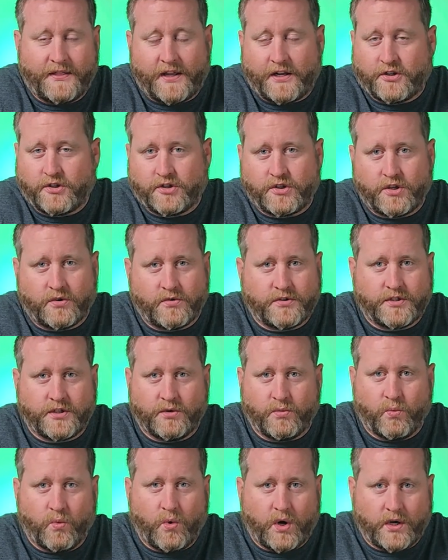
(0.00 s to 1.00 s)
that just shows
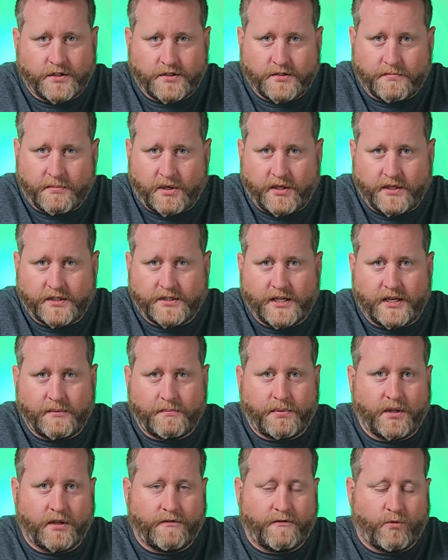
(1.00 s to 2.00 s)
you one small
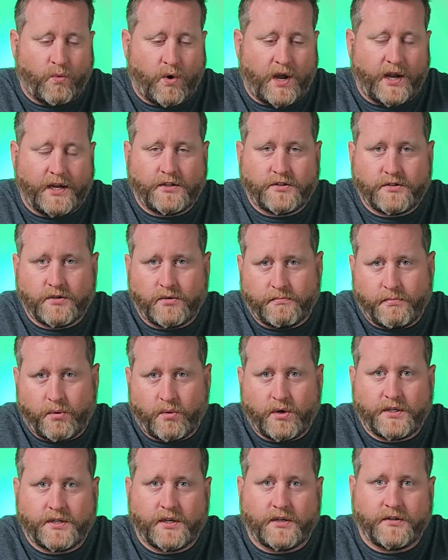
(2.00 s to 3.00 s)
example of why it's so
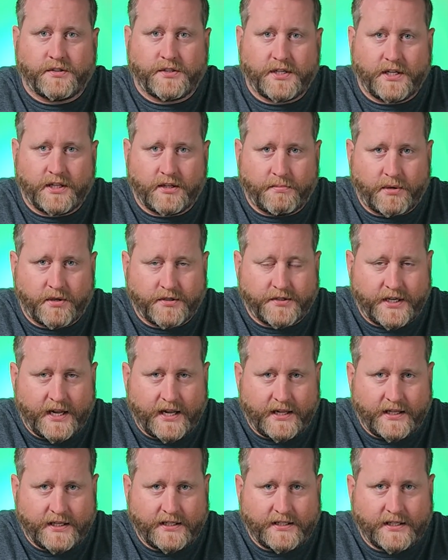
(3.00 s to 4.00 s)
important to understand the
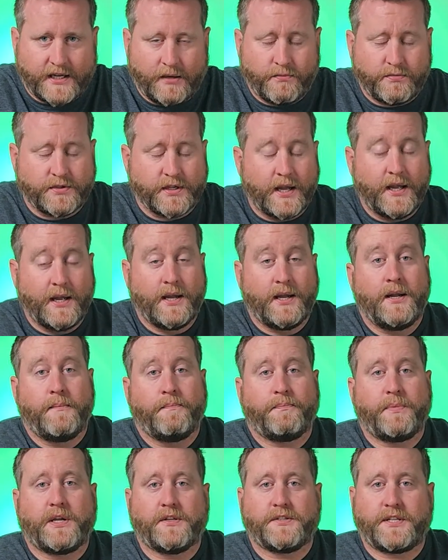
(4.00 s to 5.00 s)
personality types,
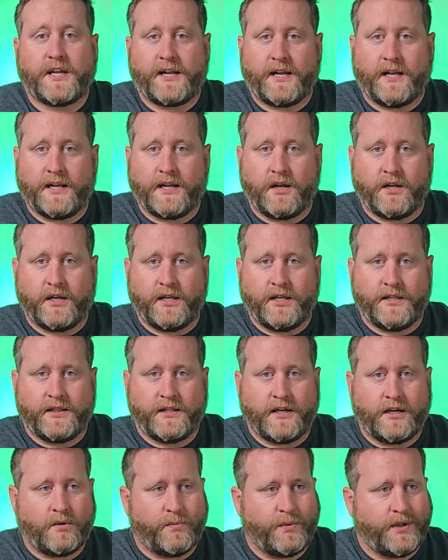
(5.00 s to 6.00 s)
because had I gone in
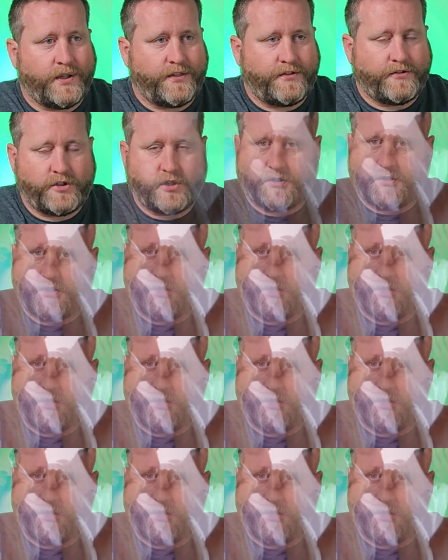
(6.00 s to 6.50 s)
there with just